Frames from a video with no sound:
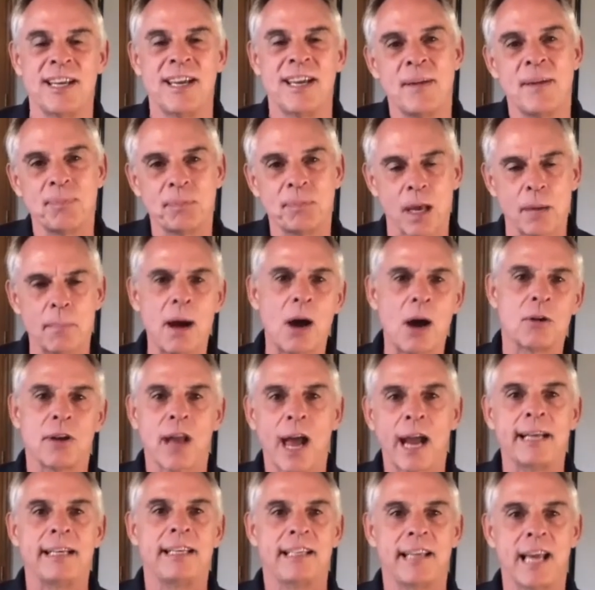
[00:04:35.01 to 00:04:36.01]
about
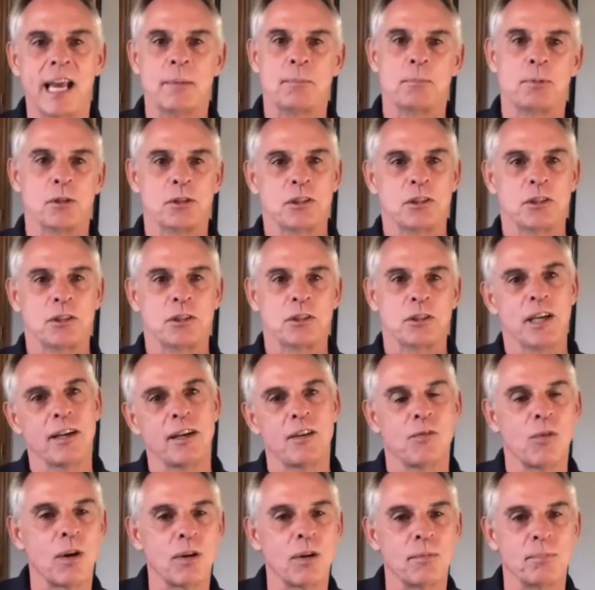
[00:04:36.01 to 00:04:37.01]
98% of
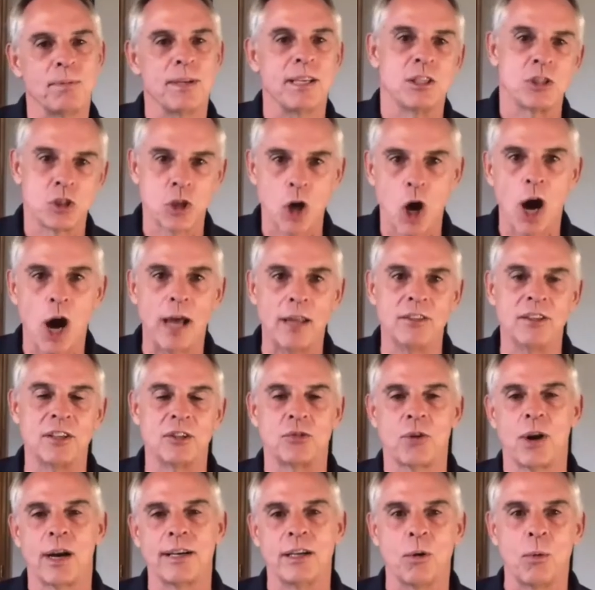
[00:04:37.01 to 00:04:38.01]
what is taught in the
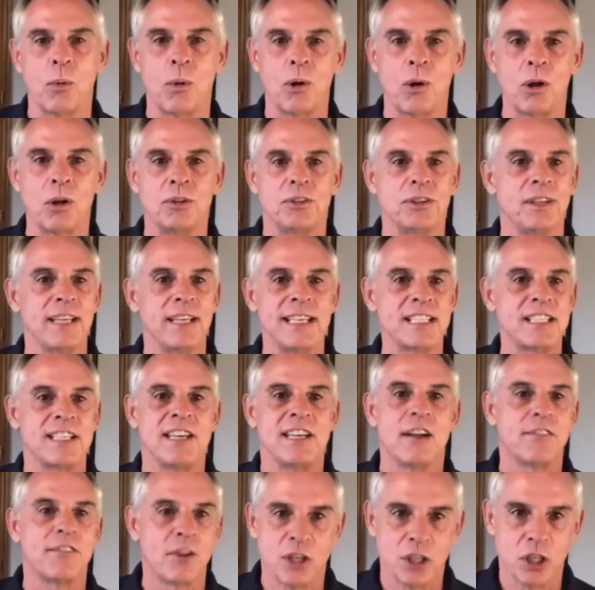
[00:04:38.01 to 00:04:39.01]
training world is
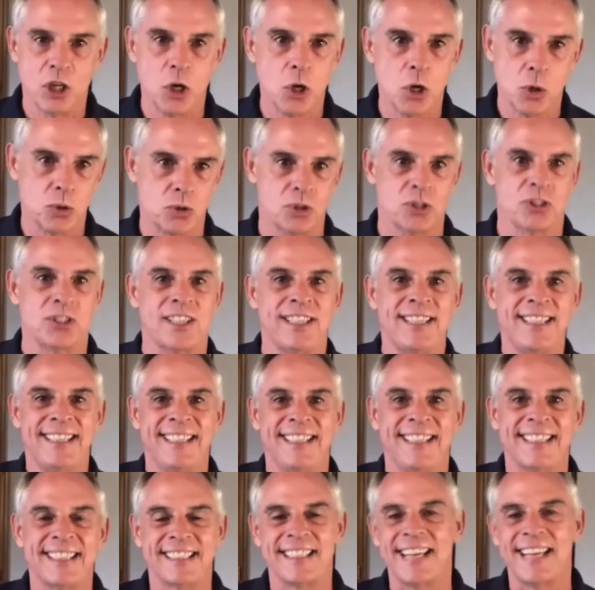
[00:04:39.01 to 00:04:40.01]
never used.
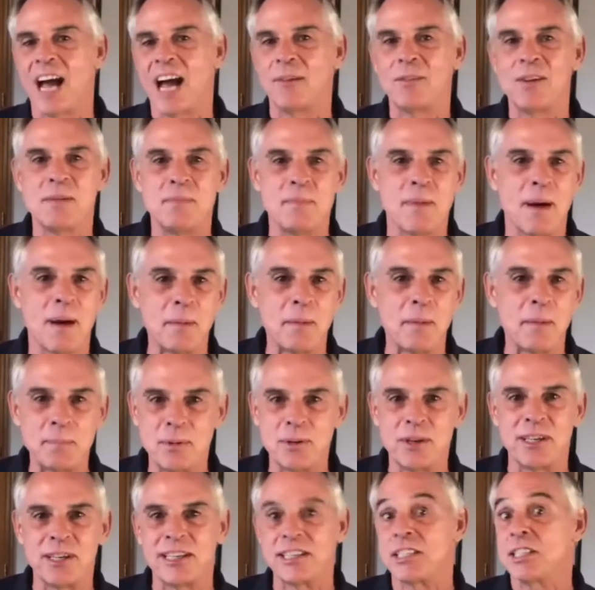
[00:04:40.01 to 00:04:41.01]
It's not remembered.
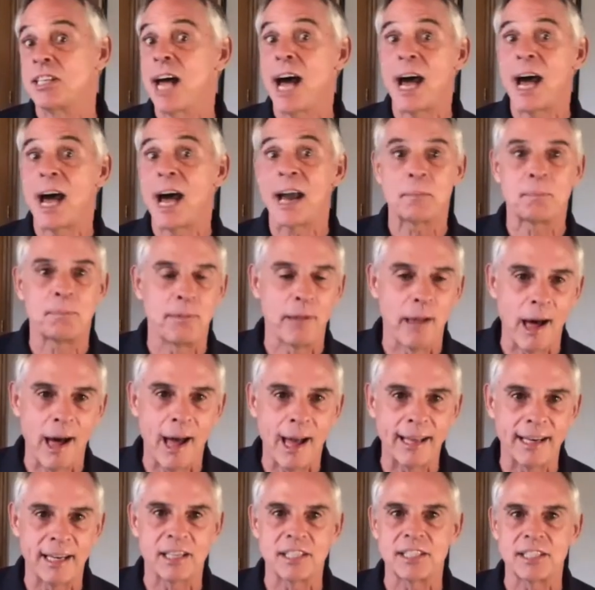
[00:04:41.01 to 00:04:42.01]
It's not
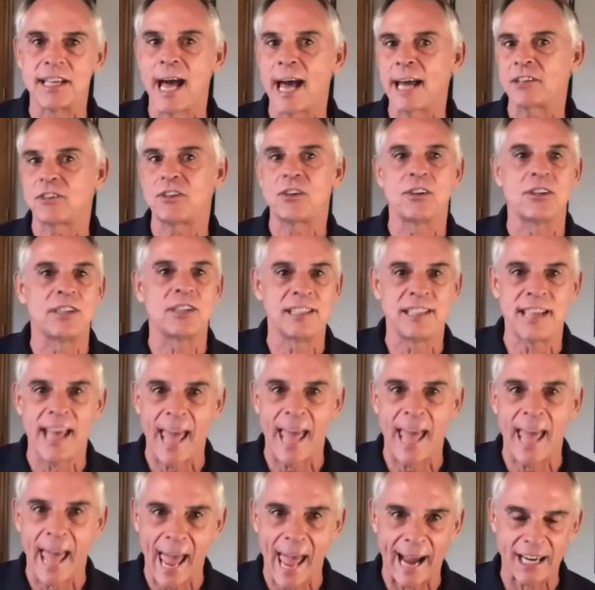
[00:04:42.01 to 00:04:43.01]
applied. It's not turned into
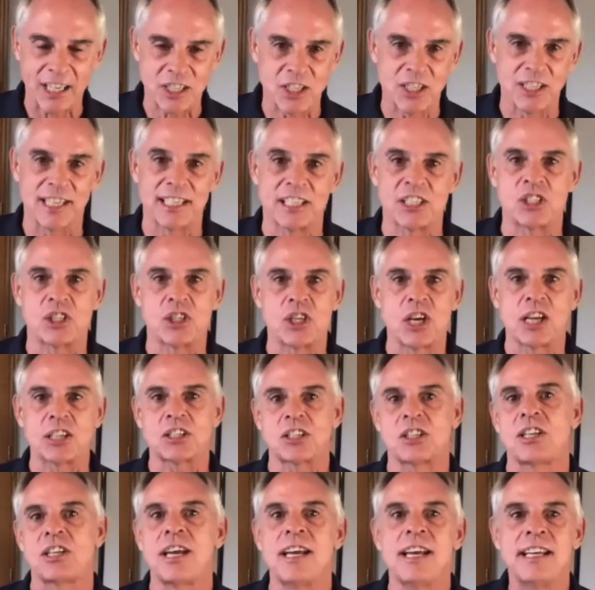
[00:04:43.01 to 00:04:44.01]
action. It's
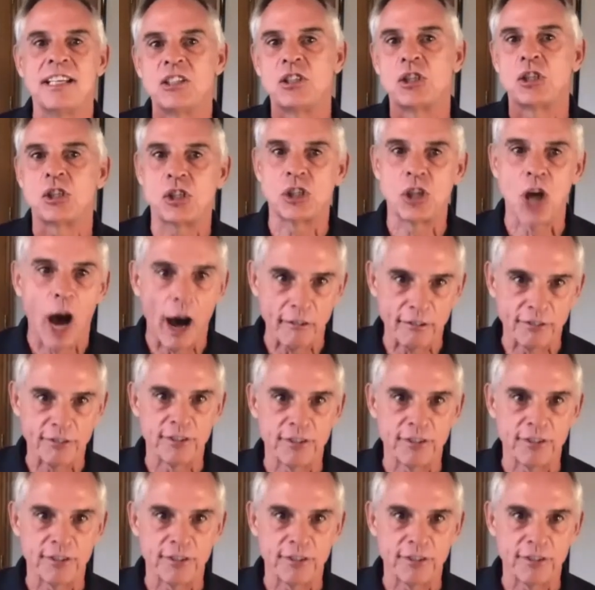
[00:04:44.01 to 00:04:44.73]
just stuff.